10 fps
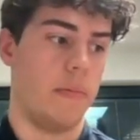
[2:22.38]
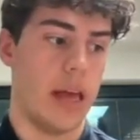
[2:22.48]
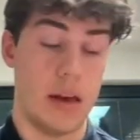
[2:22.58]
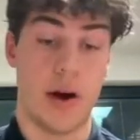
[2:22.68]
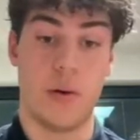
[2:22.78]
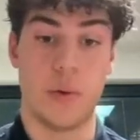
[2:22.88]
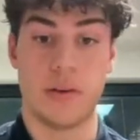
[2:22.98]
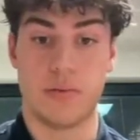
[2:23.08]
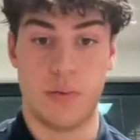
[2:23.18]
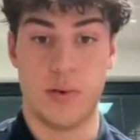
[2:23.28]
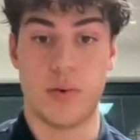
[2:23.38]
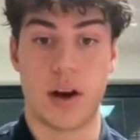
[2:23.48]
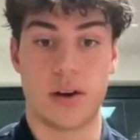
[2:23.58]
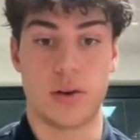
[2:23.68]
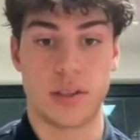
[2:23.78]
Email, we'd run
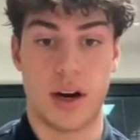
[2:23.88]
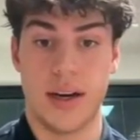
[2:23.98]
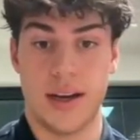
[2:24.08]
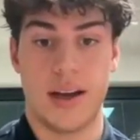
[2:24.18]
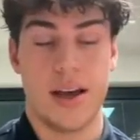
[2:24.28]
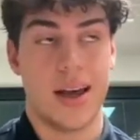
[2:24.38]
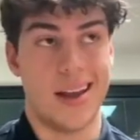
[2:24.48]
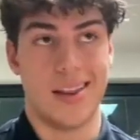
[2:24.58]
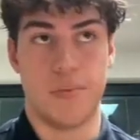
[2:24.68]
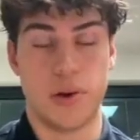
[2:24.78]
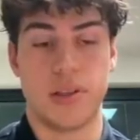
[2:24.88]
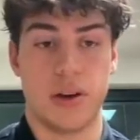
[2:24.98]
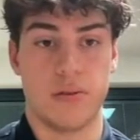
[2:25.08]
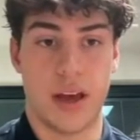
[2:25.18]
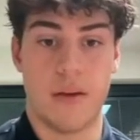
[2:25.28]
alongside it. The beauty
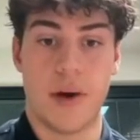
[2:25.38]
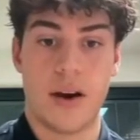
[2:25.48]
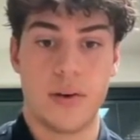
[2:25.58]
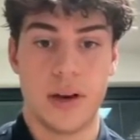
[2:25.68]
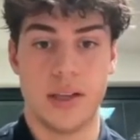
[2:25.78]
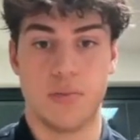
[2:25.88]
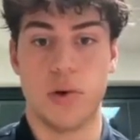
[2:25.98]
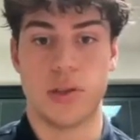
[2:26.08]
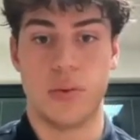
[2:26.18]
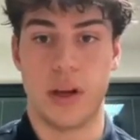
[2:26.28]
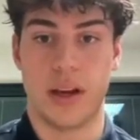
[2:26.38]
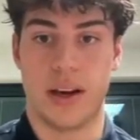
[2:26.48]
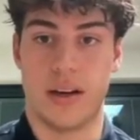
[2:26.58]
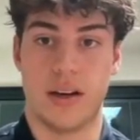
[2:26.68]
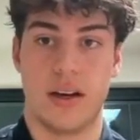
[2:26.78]
of email is more so we
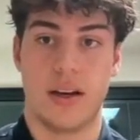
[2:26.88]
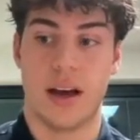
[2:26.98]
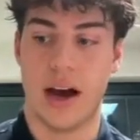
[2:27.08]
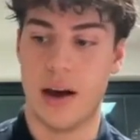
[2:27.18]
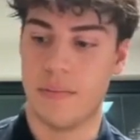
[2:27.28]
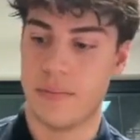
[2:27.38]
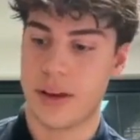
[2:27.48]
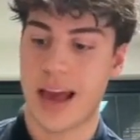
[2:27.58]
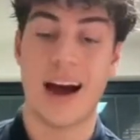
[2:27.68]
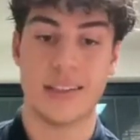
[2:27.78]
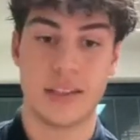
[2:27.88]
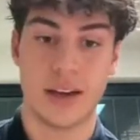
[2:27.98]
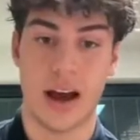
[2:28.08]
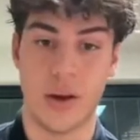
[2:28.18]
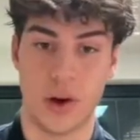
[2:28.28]
can catch
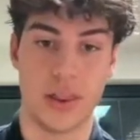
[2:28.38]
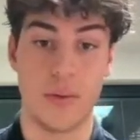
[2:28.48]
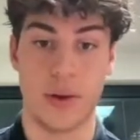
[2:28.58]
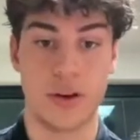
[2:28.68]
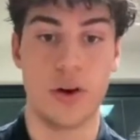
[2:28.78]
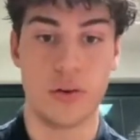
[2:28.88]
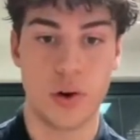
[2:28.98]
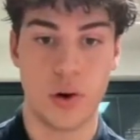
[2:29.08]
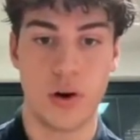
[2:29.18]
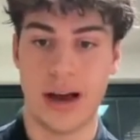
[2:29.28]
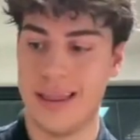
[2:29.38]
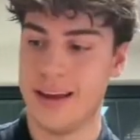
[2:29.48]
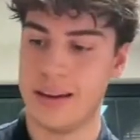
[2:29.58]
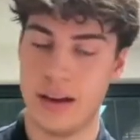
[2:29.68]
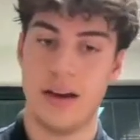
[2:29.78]
anyone that we could have caught, and
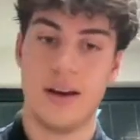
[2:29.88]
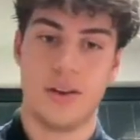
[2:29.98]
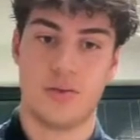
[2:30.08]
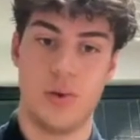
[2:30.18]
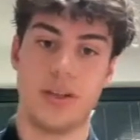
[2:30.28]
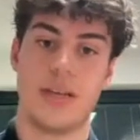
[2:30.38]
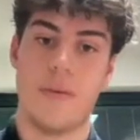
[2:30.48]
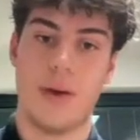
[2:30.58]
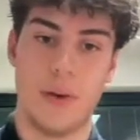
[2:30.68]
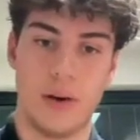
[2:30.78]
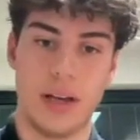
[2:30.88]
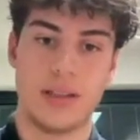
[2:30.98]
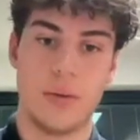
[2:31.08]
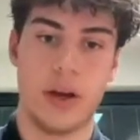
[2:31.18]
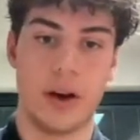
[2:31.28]
then through the same email list,
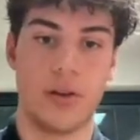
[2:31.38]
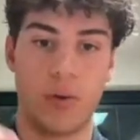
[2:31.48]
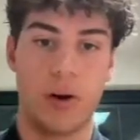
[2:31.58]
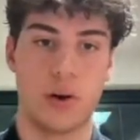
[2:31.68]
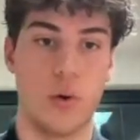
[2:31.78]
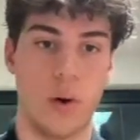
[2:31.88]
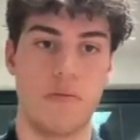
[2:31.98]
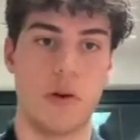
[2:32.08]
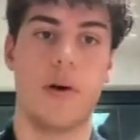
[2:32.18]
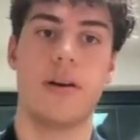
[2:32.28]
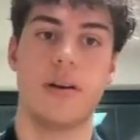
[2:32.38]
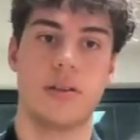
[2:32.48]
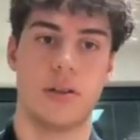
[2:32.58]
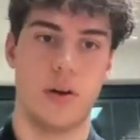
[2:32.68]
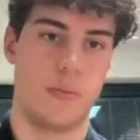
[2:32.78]
then we go through and call everyone.
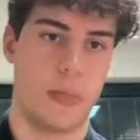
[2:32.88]
So